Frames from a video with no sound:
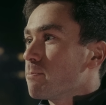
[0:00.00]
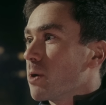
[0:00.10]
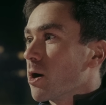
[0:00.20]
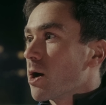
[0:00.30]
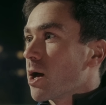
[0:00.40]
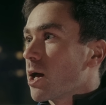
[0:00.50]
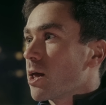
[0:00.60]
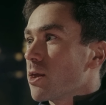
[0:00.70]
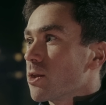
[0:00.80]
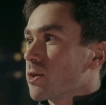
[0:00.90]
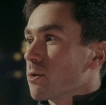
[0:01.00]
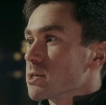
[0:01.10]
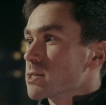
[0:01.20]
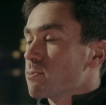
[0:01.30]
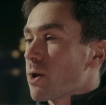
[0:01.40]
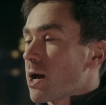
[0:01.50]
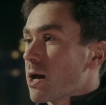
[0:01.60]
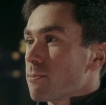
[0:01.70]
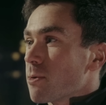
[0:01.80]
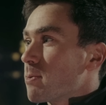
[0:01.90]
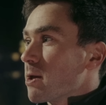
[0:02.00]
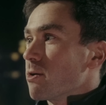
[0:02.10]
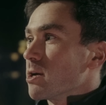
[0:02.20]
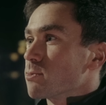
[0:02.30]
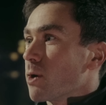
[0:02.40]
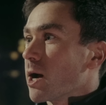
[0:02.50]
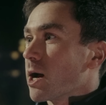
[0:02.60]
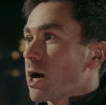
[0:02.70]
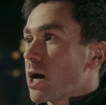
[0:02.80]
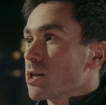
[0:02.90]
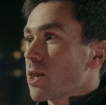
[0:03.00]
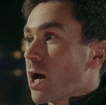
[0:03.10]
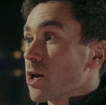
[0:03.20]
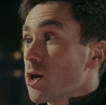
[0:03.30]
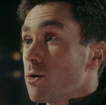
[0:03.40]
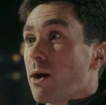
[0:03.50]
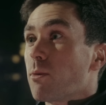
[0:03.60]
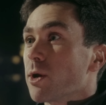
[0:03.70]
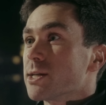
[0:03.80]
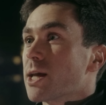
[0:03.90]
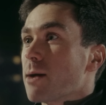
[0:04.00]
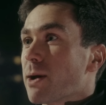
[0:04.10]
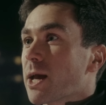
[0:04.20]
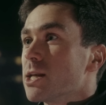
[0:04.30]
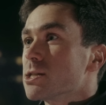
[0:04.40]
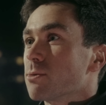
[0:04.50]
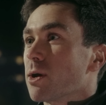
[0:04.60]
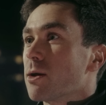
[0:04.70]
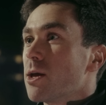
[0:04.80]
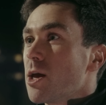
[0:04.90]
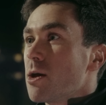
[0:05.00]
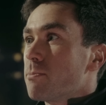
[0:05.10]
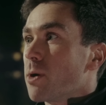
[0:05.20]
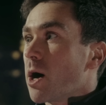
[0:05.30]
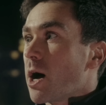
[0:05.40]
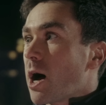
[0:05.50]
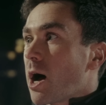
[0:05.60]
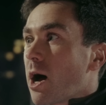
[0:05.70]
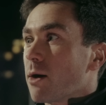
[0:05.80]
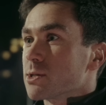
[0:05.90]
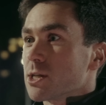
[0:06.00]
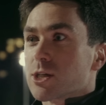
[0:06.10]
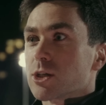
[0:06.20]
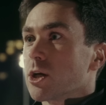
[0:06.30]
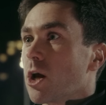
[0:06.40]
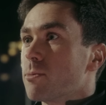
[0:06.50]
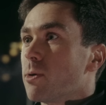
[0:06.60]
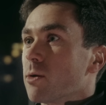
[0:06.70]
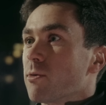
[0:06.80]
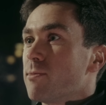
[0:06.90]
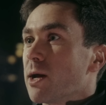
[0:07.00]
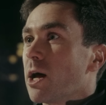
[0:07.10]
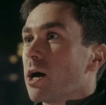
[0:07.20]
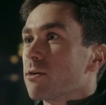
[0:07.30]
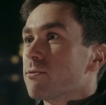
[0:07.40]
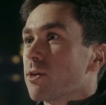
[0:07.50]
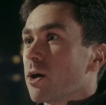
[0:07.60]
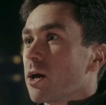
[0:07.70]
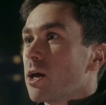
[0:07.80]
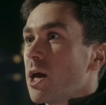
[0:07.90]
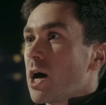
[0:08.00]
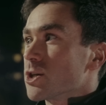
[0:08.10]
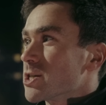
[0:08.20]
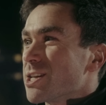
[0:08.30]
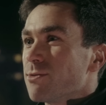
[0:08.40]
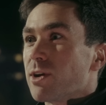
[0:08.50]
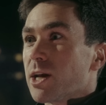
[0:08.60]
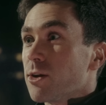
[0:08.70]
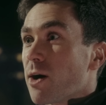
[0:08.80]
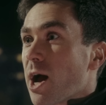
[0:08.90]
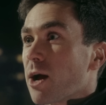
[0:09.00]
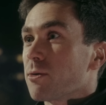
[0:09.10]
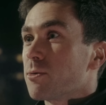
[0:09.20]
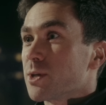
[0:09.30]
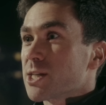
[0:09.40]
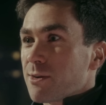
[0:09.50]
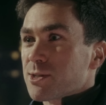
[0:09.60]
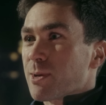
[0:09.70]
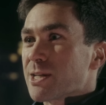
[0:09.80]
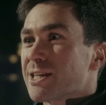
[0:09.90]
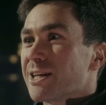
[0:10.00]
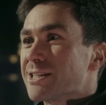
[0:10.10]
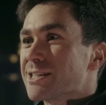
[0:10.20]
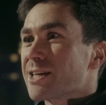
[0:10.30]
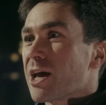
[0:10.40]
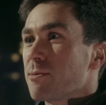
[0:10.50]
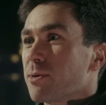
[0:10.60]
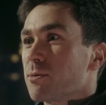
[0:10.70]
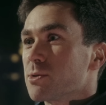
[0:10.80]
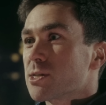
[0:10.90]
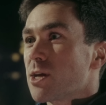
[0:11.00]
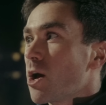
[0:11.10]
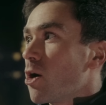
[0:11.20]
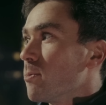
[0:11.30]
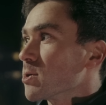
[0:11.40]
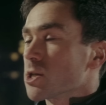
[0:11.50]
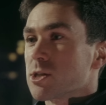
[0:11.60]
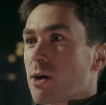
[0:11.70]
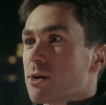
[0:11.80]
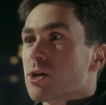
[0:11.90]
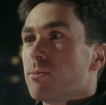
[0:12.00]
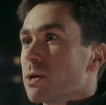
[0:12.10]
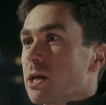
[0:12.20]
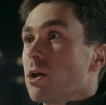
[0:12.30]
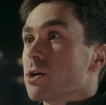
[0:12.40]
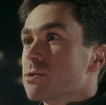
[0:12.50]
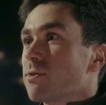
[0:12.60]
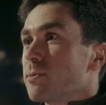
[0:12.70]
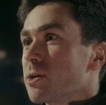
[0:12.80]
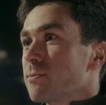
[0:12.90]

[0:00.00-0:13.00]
But there was a period where I knew I wanted to get back into it, but I was in such a low point with my life that I just didn't really know how, which sounds a bit silly to say, but it was almost as though I was completely lost from it.